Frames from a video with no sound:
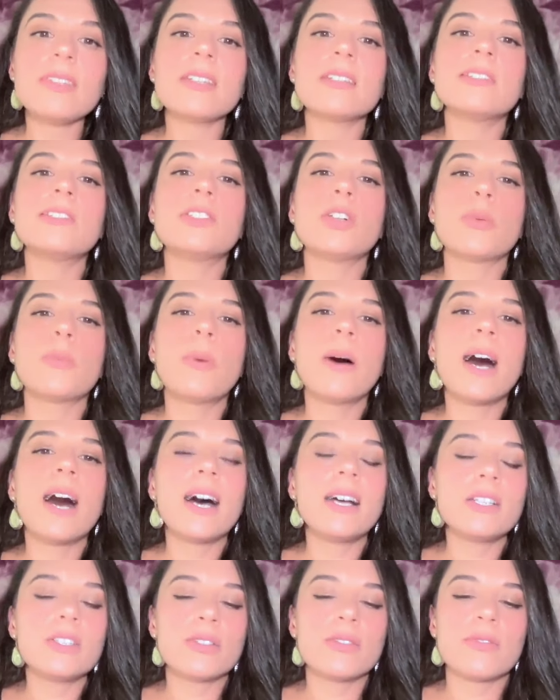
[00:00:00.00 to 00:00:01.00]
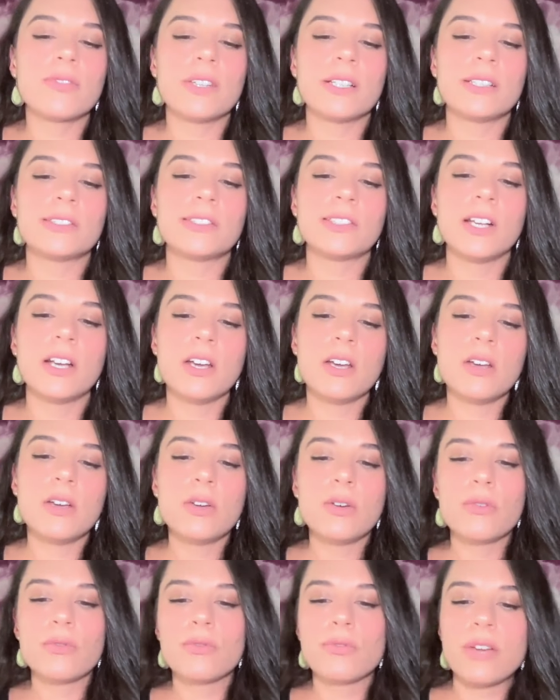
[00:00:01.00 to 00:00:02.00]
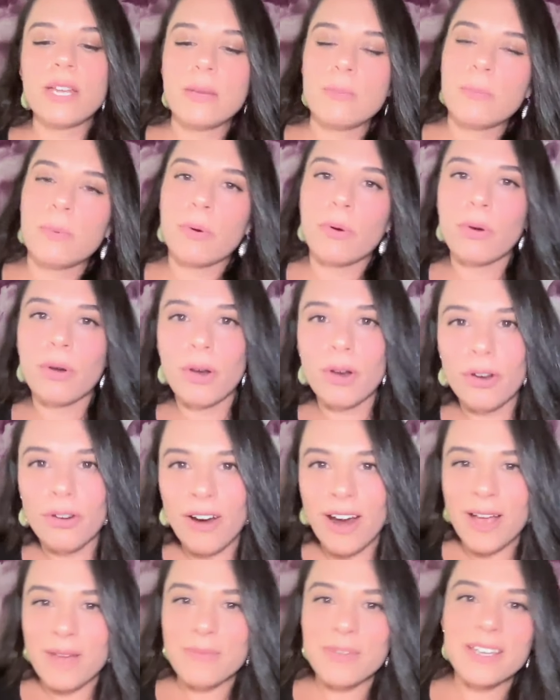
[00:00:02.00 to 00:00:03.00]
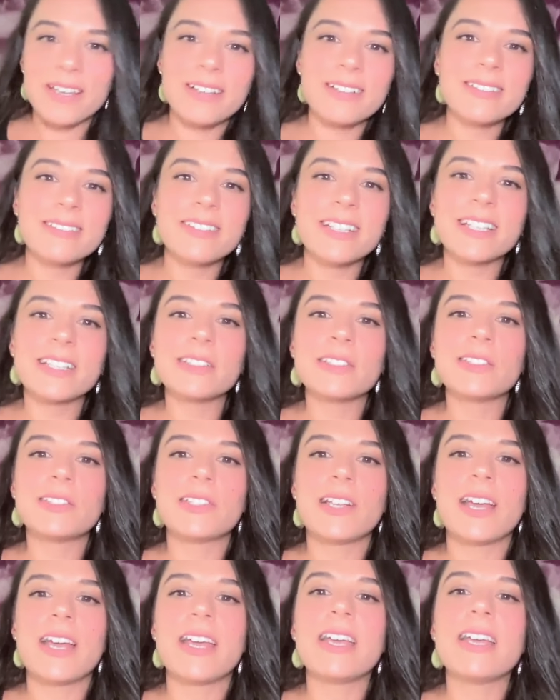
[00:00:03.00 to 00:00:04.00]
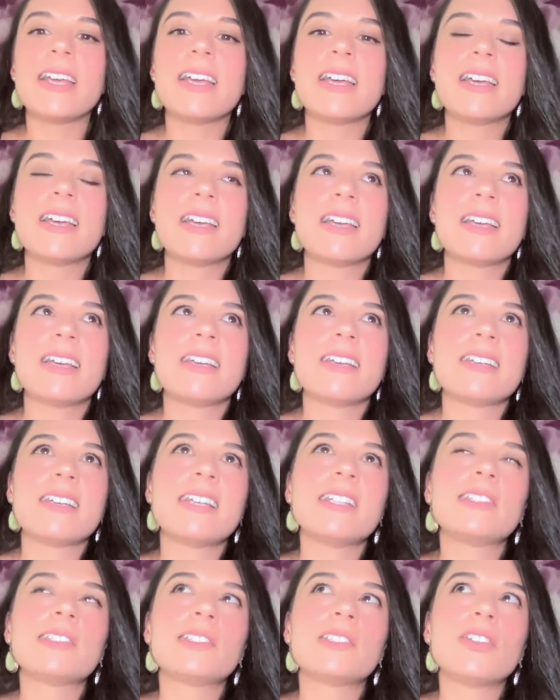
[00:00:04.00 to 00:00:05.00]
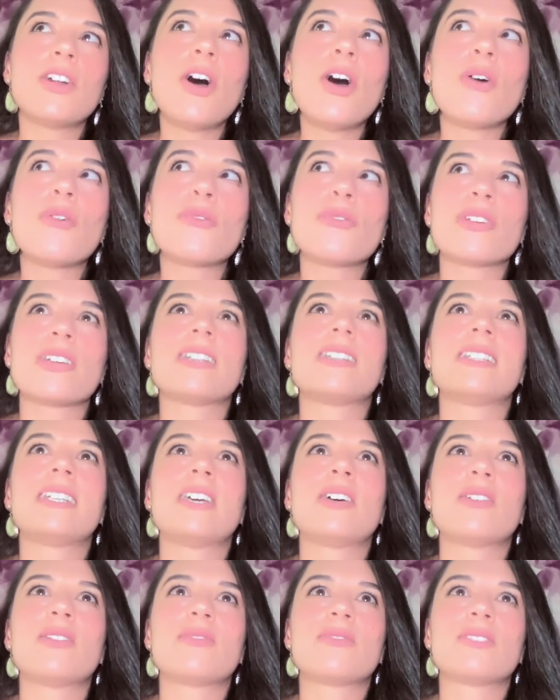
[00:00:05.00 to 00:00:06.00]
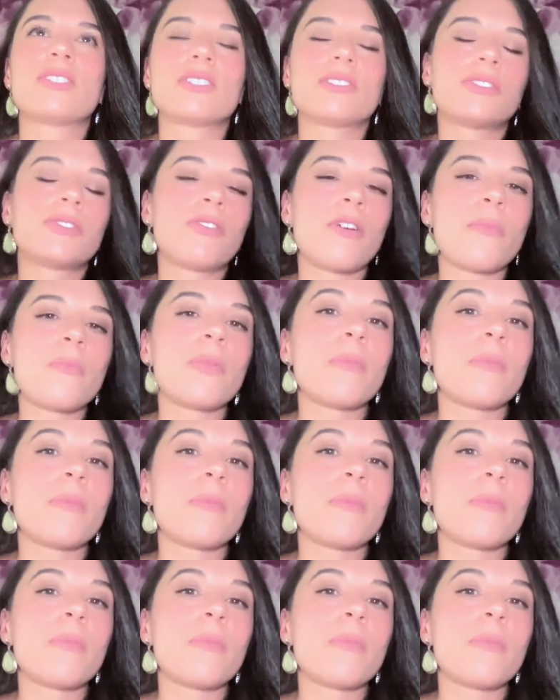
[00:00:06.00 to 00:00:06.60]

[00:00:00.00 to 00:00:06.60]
So part of this reprogramming, we can say, it's not really just from